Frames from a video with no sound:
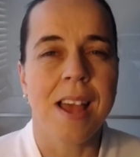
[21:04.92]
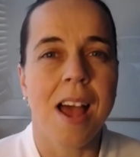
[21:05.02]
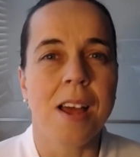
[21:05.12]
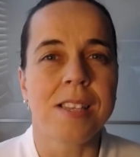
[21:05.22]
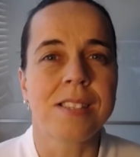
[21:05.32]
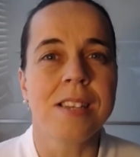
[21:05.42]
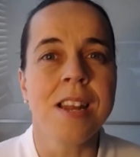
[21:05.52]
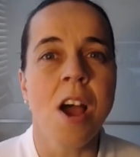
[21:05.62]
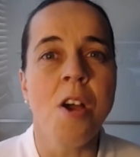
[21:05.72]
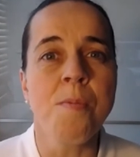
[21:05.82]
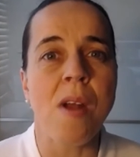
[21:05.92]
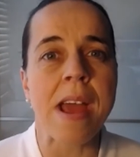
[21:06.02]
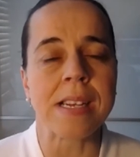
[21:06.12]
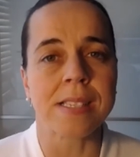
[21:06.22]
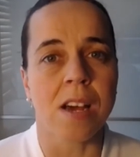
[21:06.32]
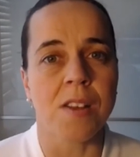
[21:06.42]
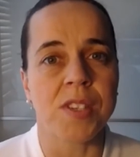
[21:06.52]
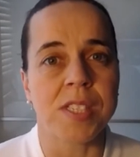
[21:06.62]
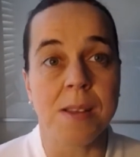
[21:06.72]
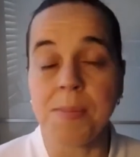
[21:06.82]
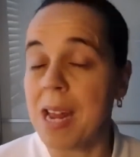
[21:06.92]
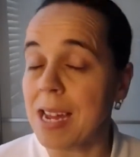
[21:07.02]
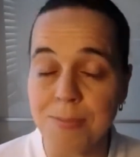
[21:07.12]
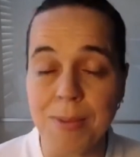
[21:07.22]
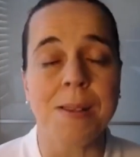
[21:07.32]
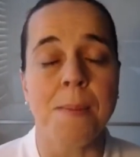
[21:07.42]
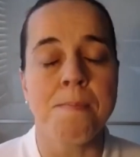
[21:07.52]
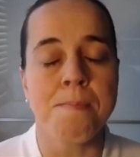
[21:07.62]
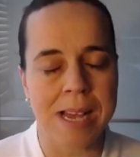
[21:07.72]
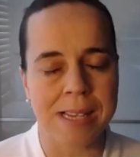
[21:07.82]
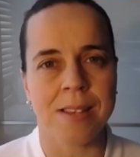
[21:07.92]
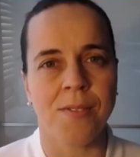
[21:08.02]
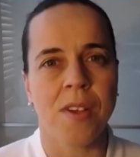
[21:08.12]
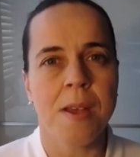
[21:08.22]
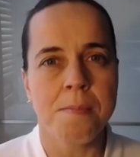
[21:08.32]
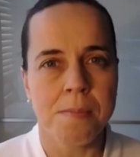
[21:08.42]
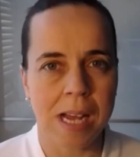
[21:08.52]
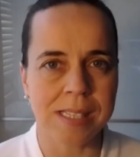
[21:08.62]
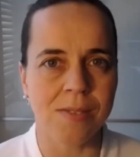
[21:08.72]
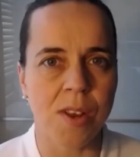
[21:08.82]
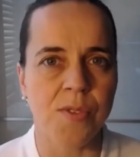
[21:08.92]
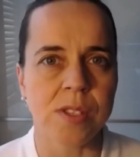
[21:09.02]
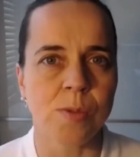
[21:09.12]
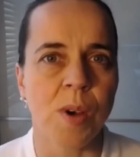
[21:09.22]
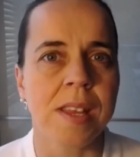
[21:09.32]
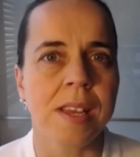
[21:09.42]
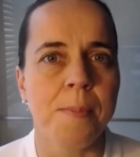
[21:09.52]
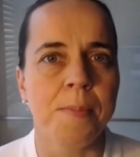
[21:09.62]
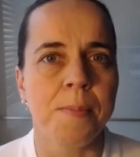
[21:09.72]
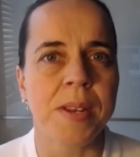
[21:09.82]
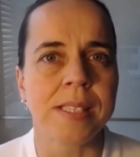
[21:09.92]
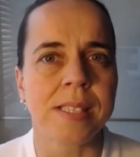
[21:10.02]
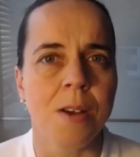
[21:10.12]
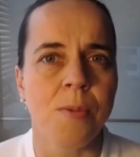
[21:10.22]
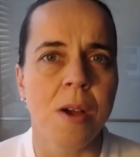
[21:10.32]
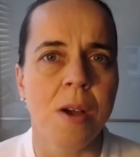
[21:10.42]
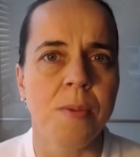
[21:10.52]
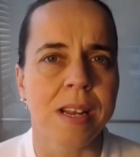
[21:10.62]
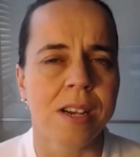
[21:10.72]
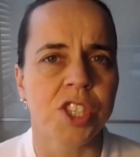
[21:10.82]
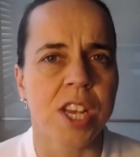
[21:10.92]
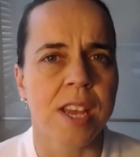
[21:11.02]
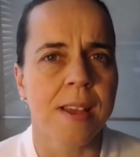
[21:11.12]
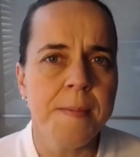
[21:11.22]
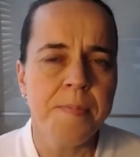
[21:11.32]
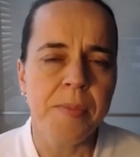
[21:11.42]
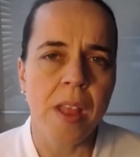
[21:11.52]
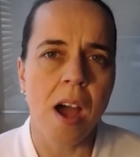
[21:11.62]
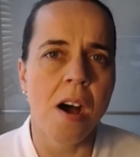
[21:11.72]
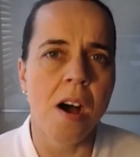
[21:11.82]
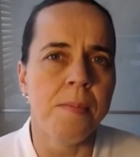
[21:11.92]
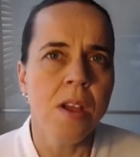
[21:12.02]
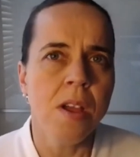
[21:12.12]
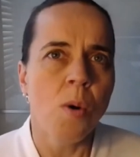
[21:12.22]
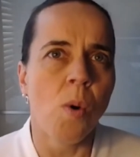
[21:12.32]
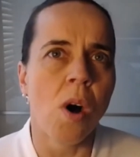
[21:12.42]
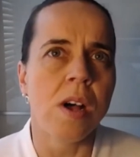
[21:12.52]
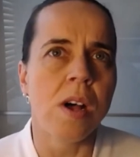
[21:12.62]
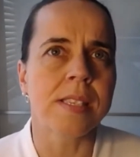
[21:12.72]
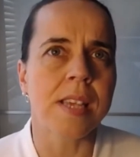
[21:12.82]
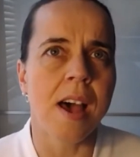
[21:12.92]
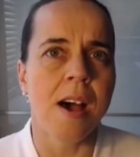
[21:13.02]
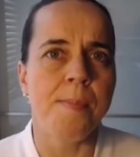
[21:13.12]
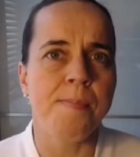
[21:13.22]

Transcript: a no-brainer starter for 10, but it actually makes a massive difference. One of the companies that I worked with last year was an